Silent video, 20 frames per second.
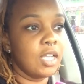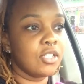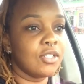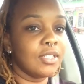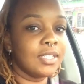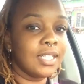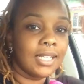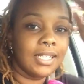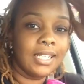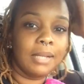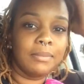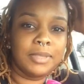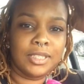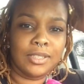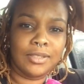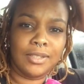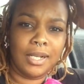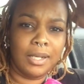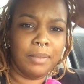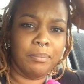So technically, I'm
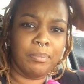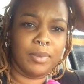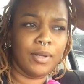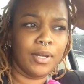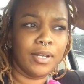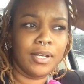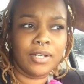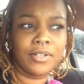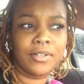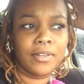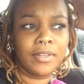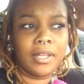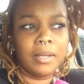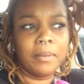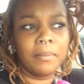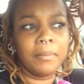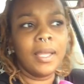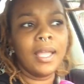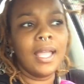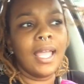still employed under
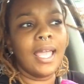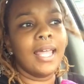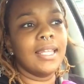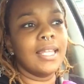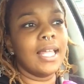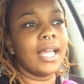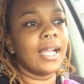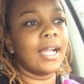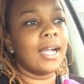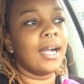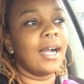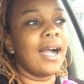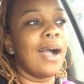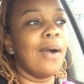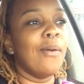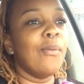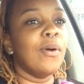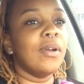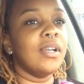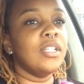them. And, like,
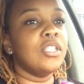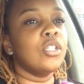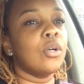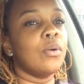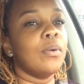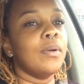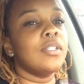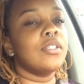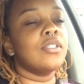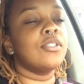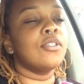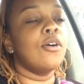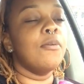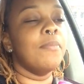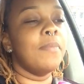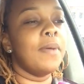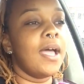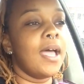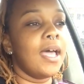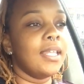I wanted to quit so
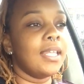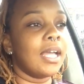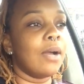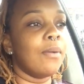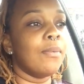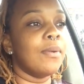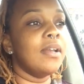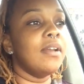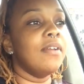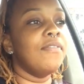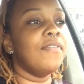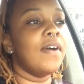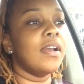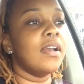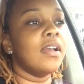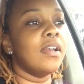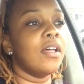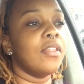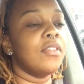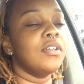bad. Like, I wanted to
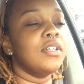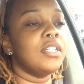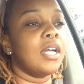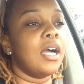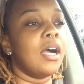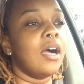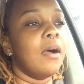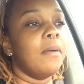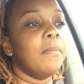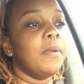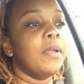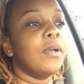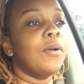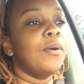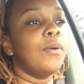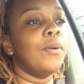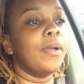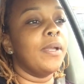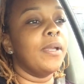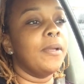find another job and
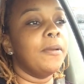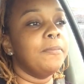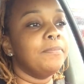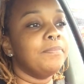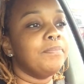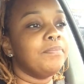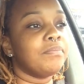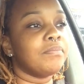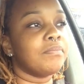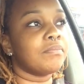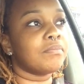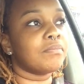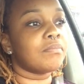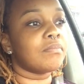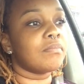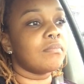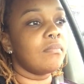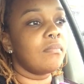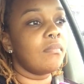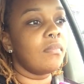quit.
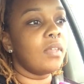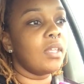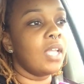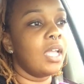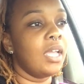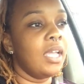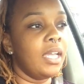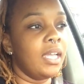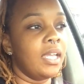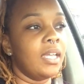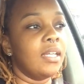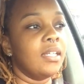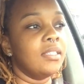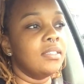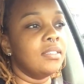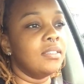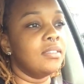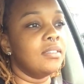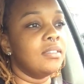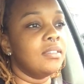And